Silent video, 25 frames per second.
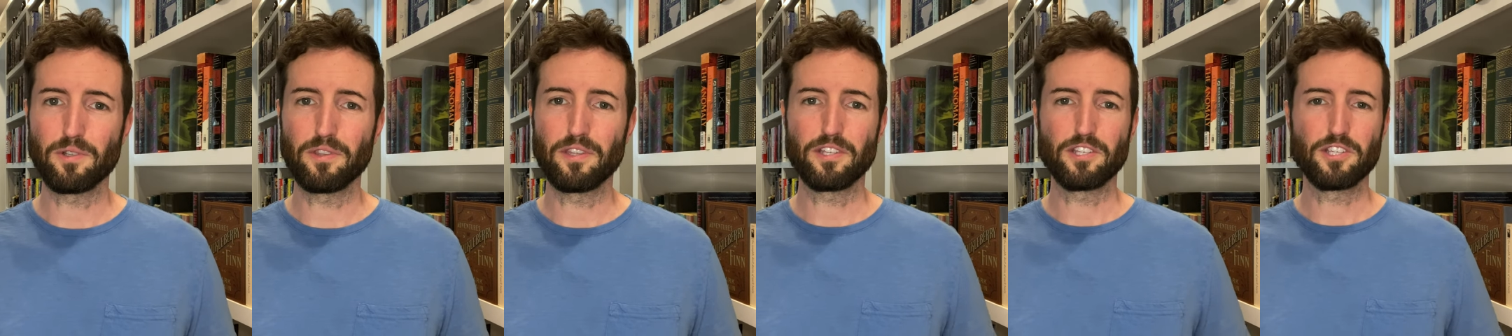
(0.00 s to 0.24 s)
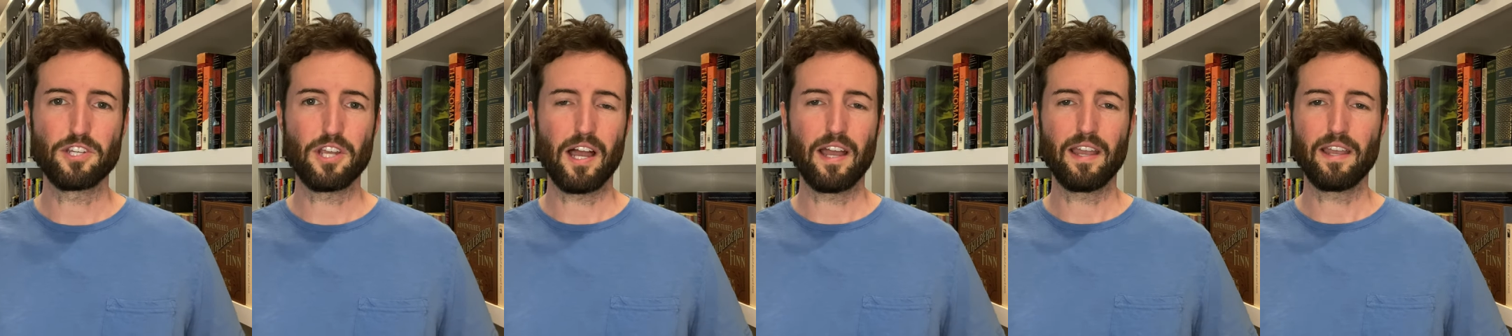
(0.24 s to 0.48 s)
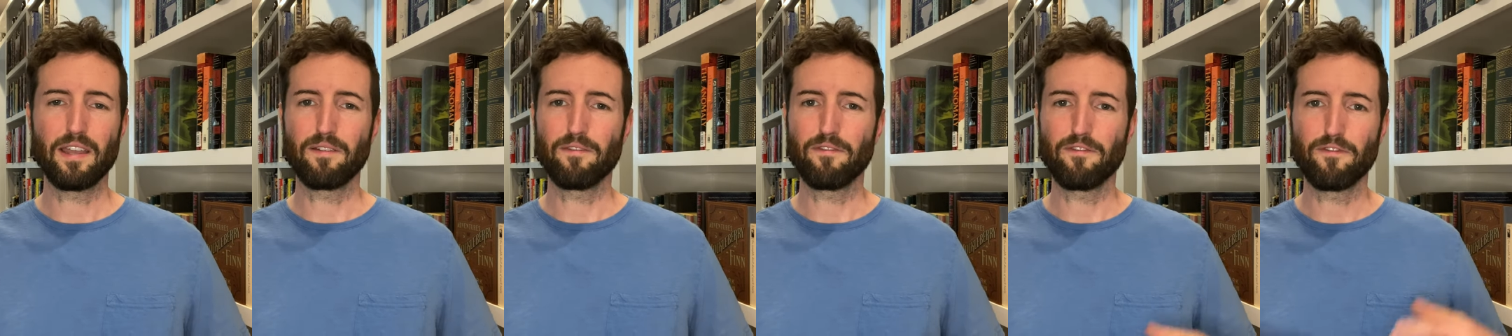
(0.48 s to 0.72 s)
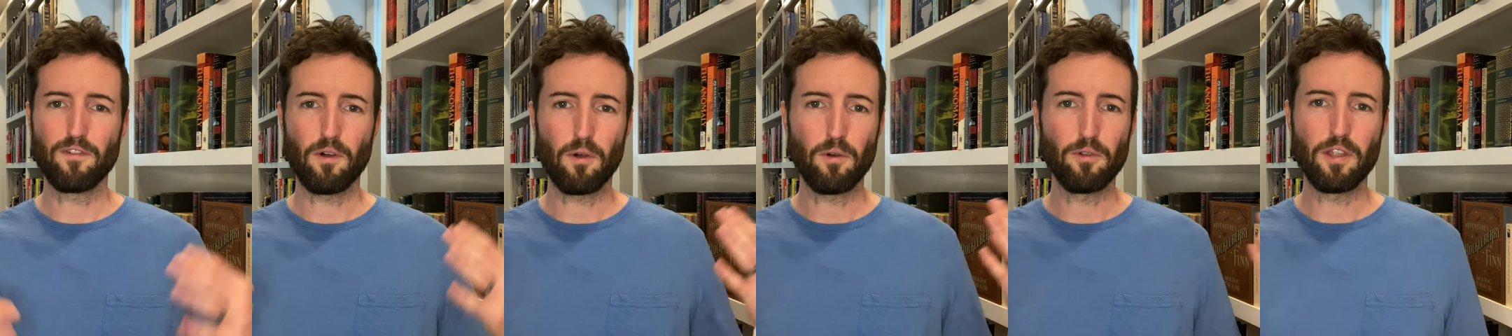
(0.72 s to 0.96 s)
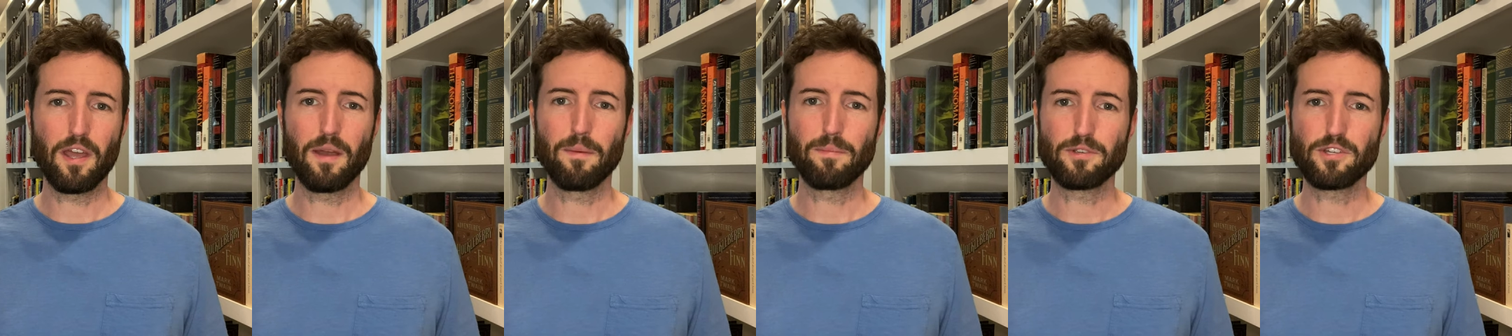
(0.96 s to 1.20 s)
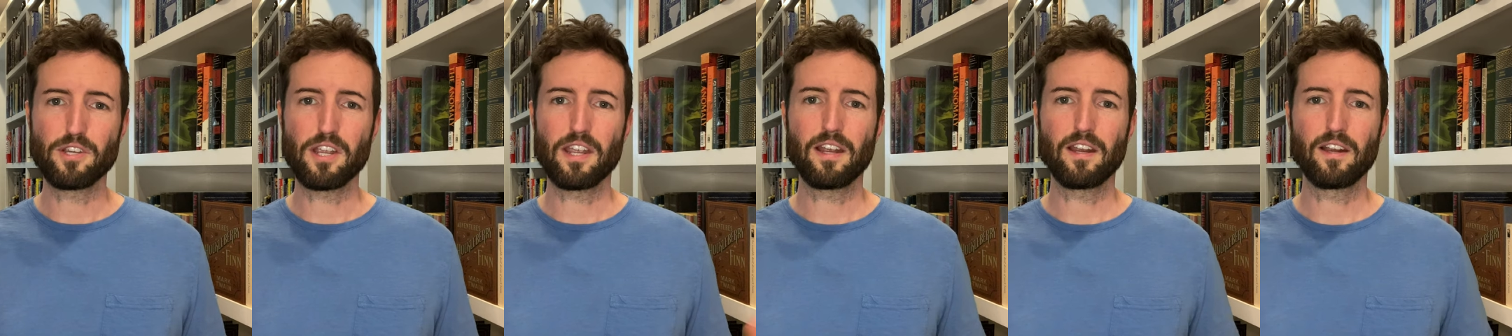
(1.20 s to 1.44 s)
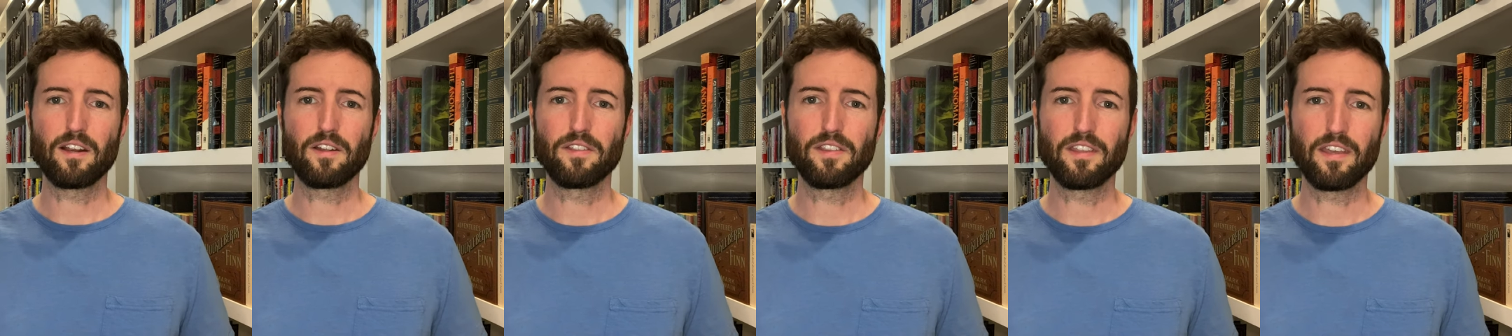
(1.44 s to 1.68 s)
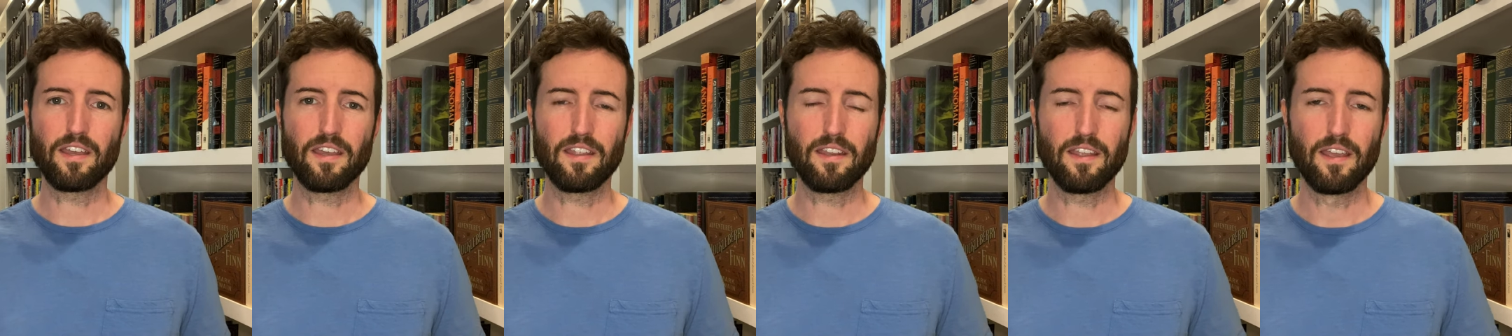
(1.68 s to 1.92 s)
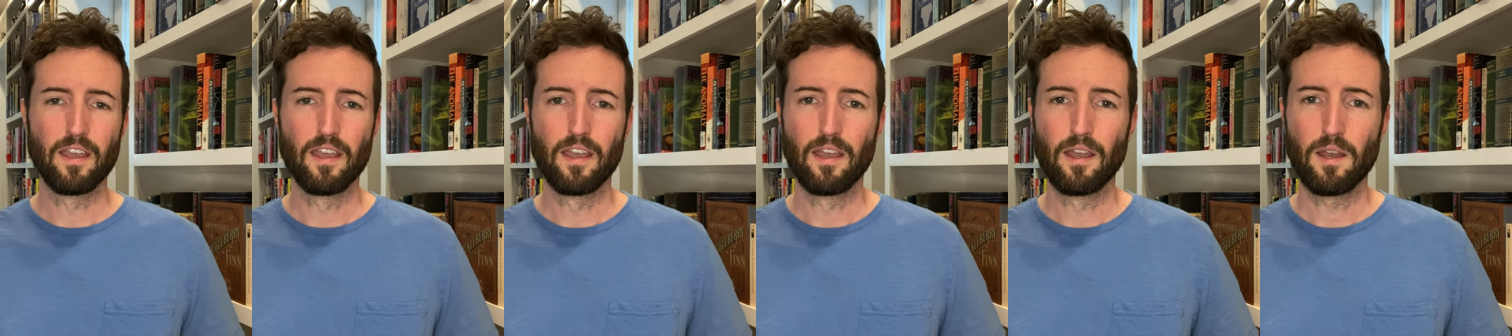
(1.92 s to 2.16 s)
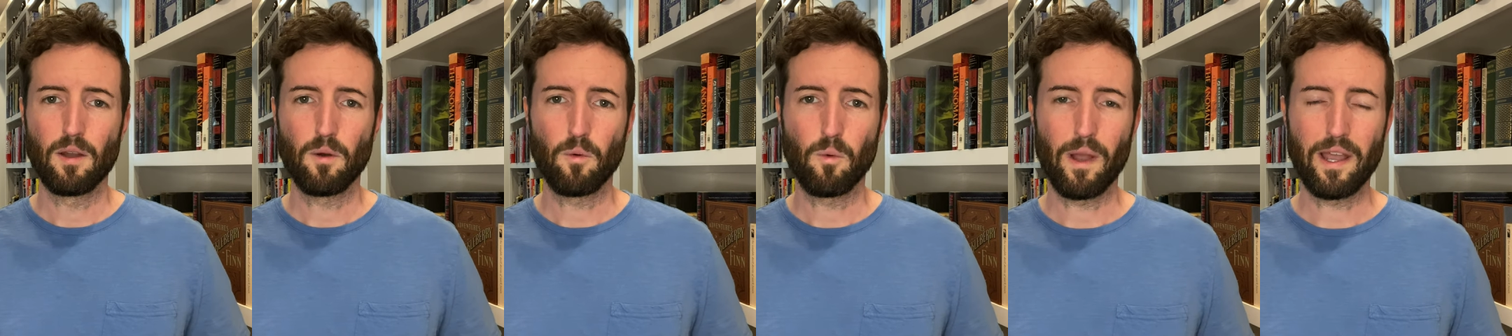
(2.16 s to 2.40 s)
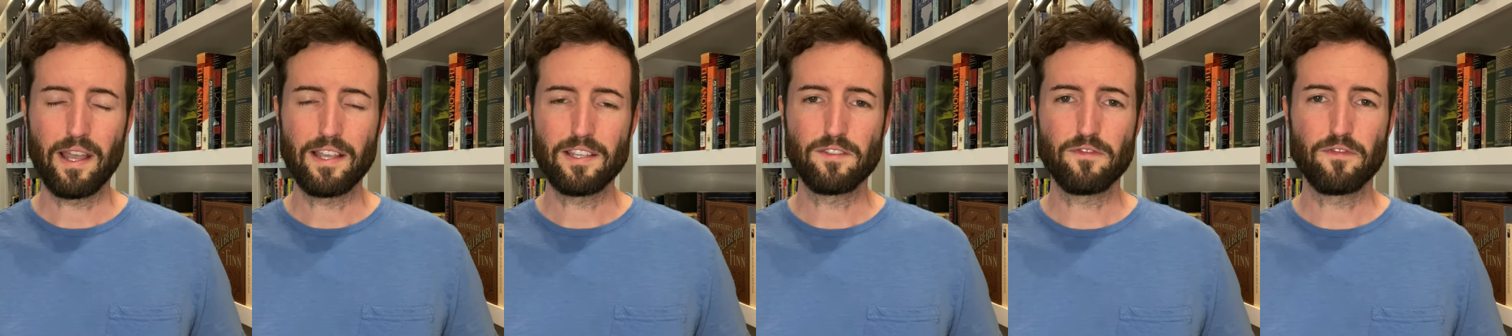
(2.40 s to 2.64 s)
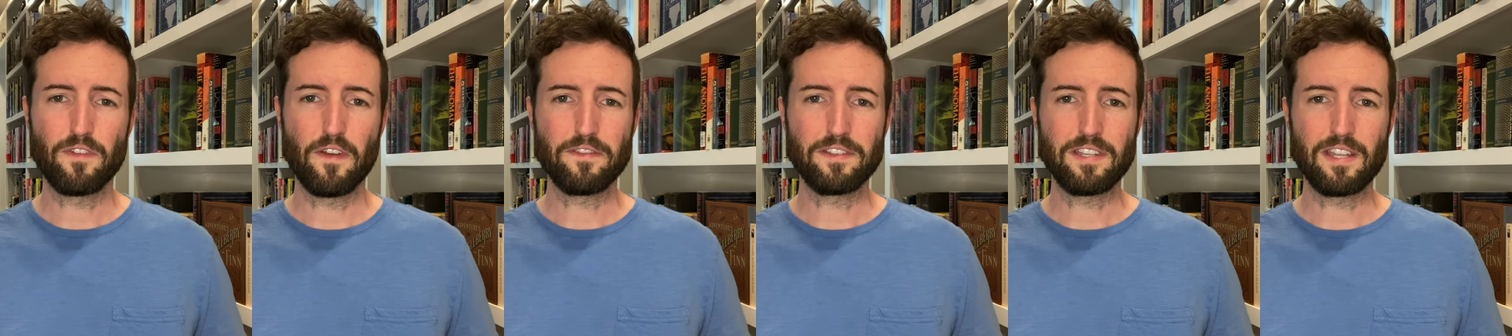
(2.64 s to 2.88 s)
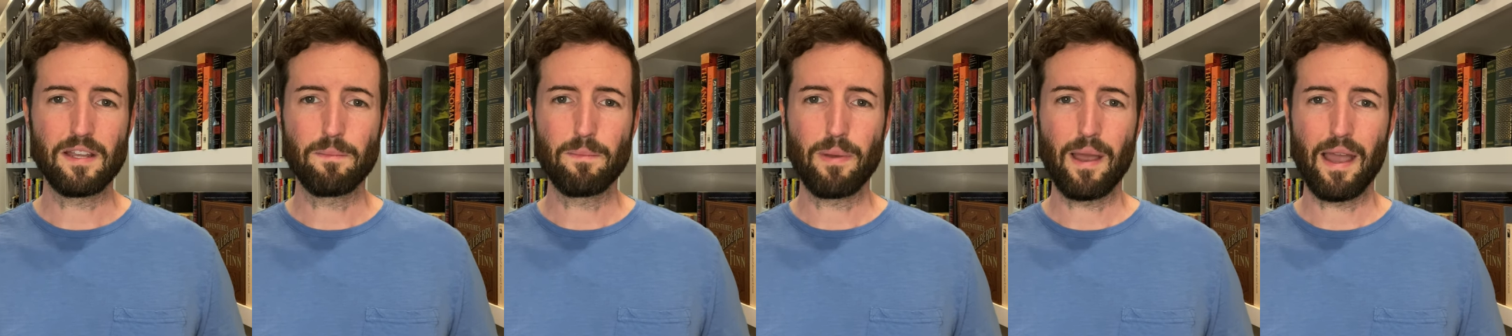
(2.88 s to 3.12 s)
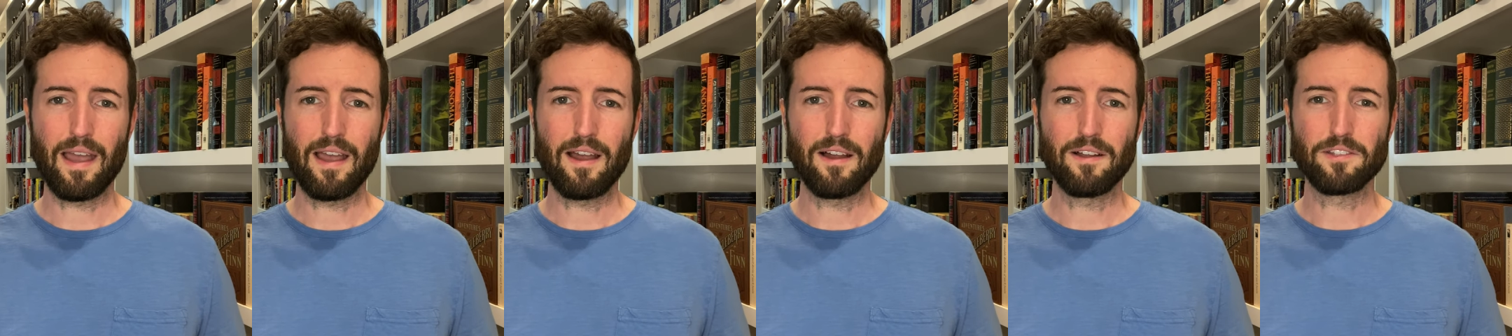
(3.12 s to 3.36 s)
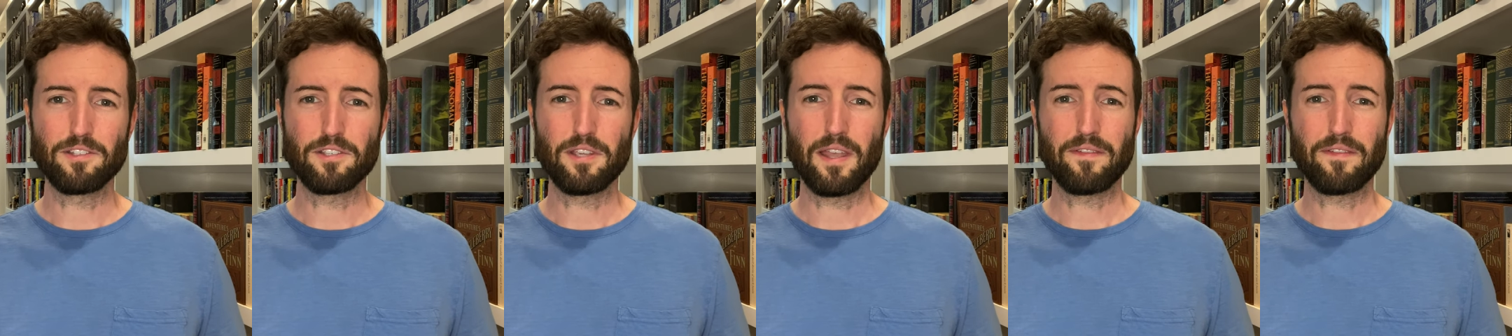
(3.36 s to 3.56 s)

the giant fold up chair that weighs 15 pounds.